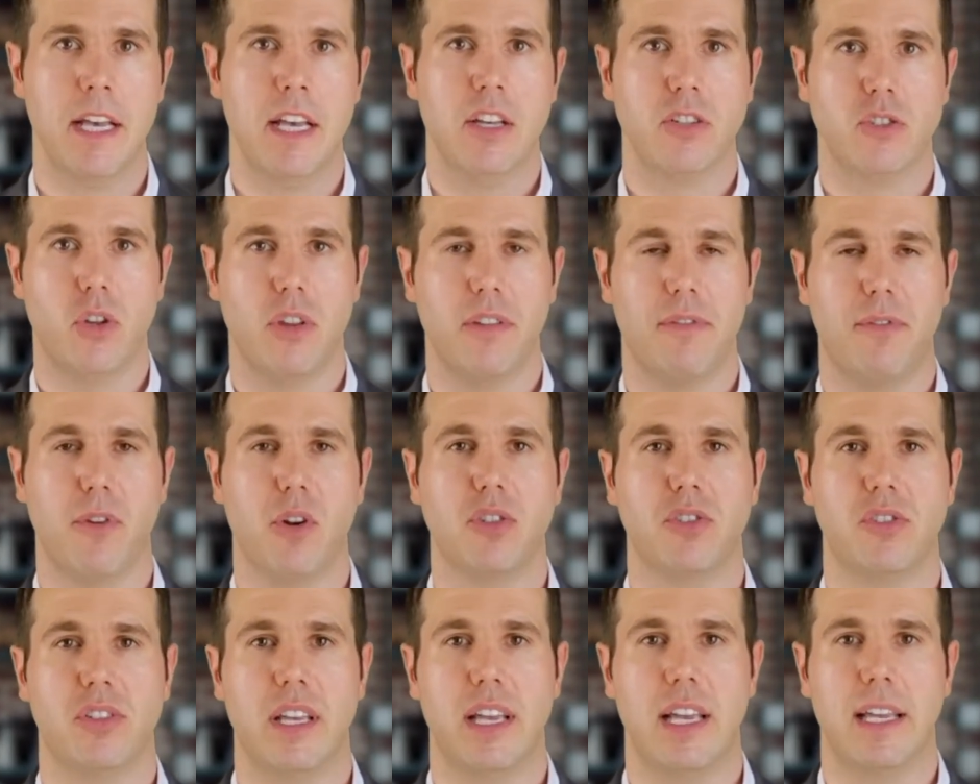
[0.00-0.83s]
So the
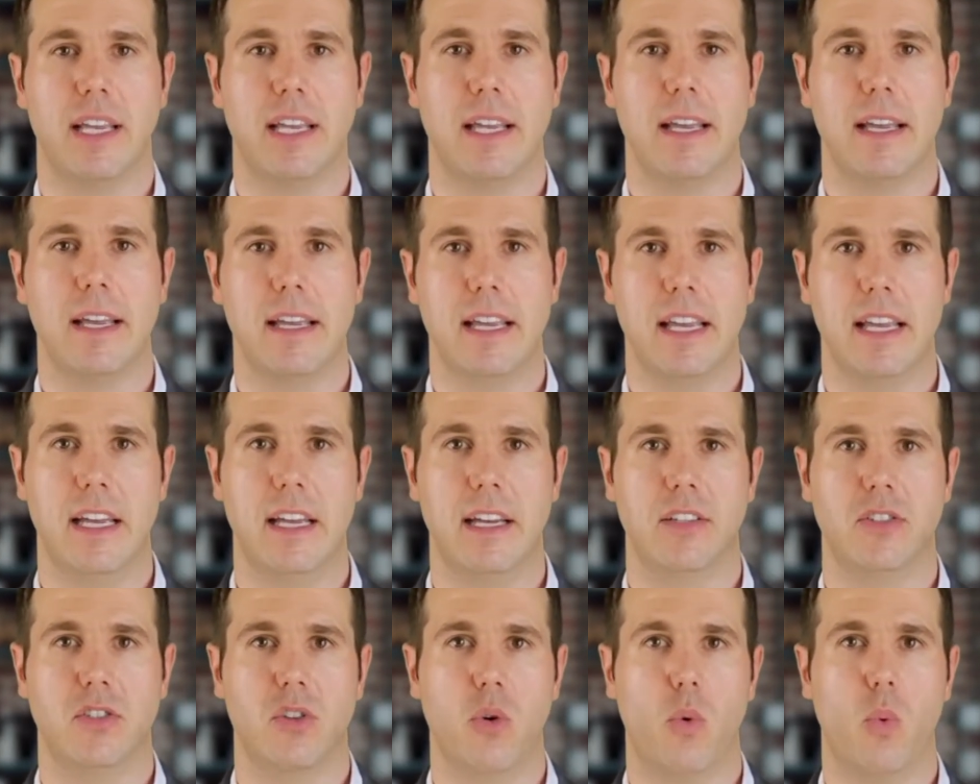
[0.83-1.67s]
first thing
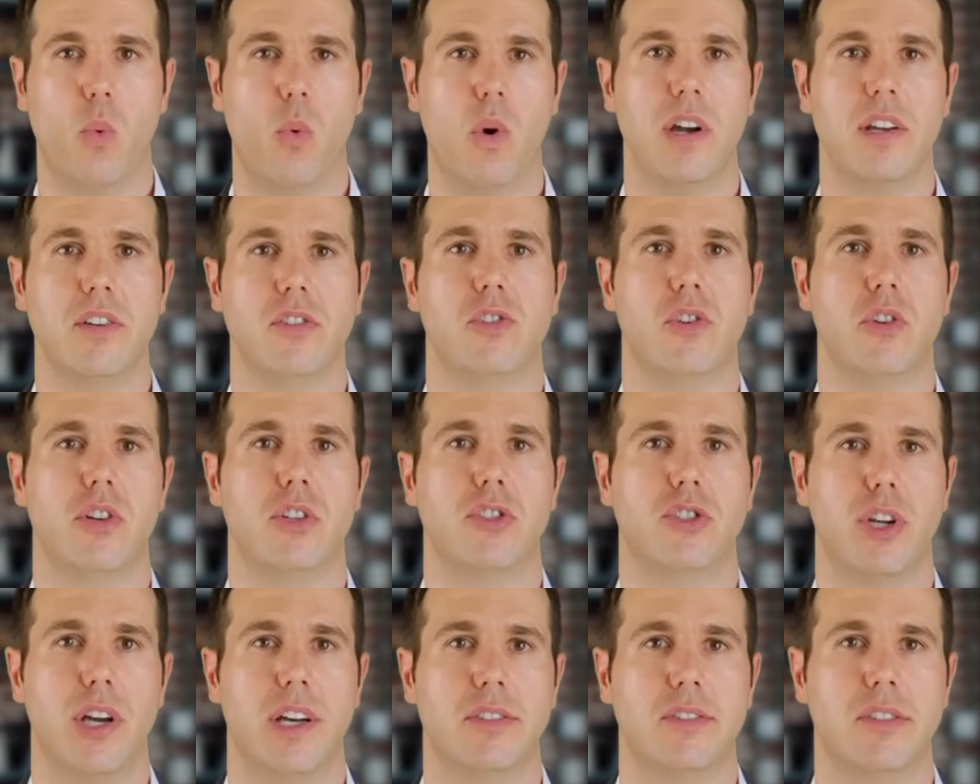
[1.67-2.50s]
is, what is your
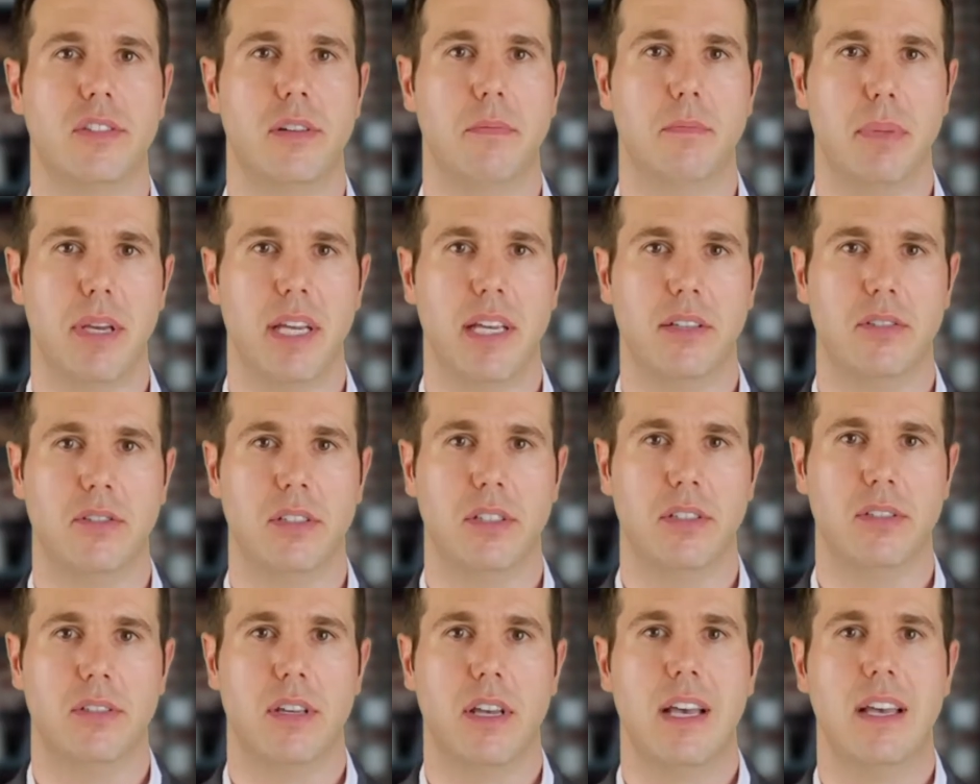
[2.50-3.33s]
adjusted
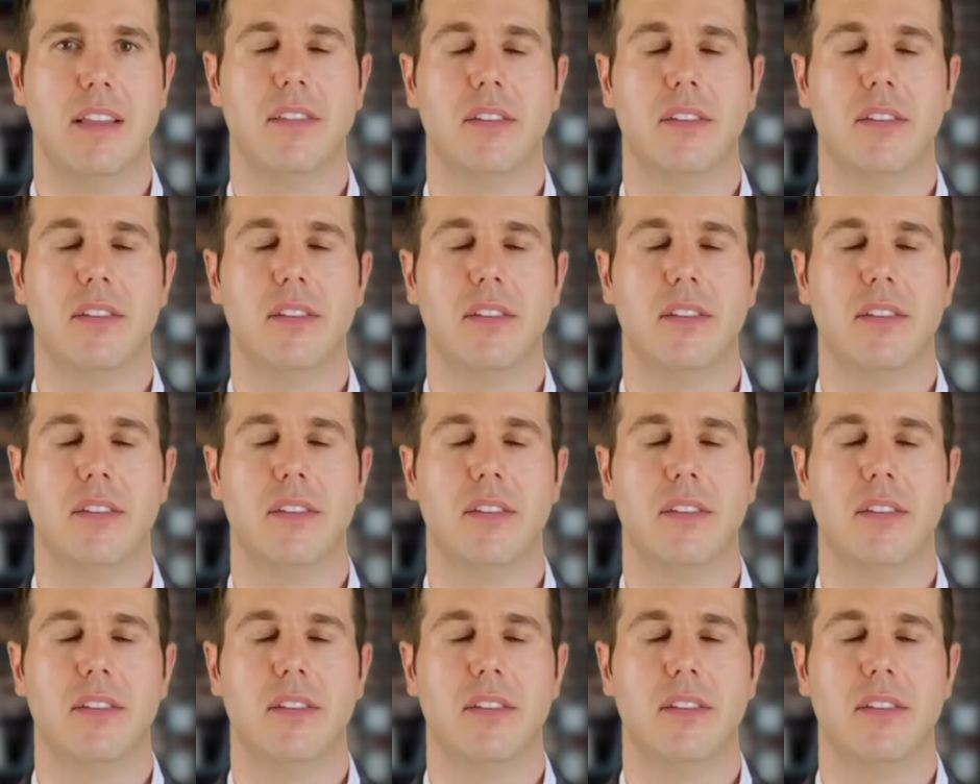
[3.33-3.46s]
basis?